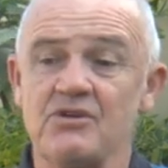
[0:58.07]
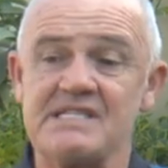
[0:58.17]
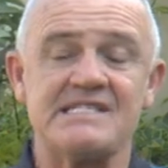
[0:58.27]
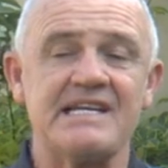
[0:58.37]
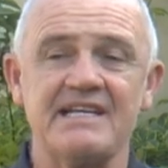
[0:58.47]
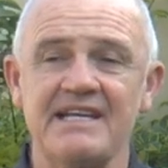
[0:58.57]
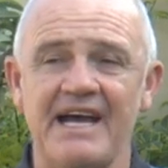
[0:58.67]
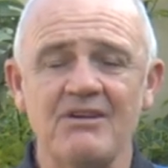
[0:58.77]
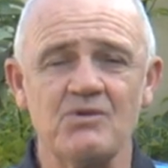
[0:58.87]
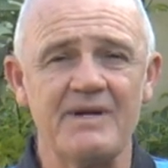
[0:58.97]
not sticking it
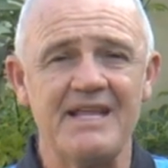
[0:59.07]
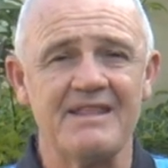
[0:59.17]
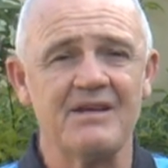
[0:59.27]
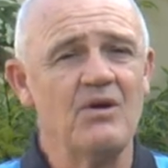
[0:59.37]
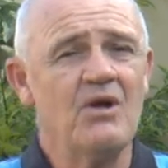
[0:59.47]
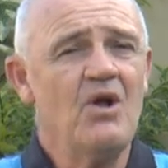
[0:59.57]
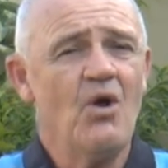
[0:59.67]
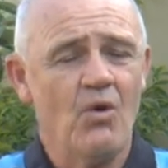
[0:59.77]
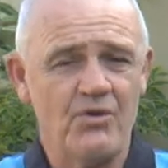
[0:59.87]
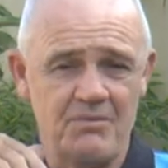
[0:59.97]
out or anything,
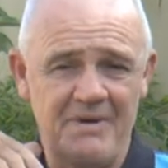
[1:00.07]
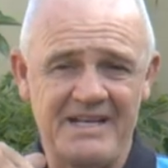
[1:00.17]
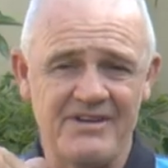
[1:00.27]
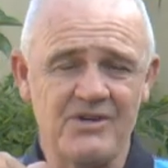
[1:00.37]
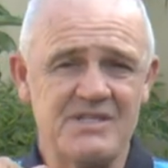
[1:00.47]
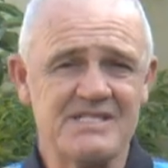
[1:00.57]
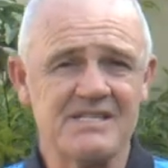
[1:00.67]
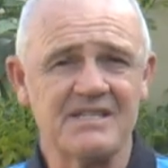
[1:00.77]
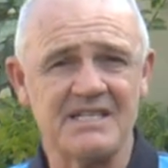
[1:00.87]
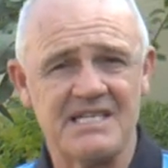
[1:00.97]
or you might notice
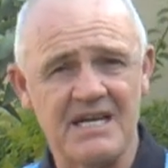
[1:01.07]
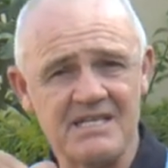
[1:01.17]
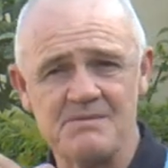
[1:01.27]
that the tongue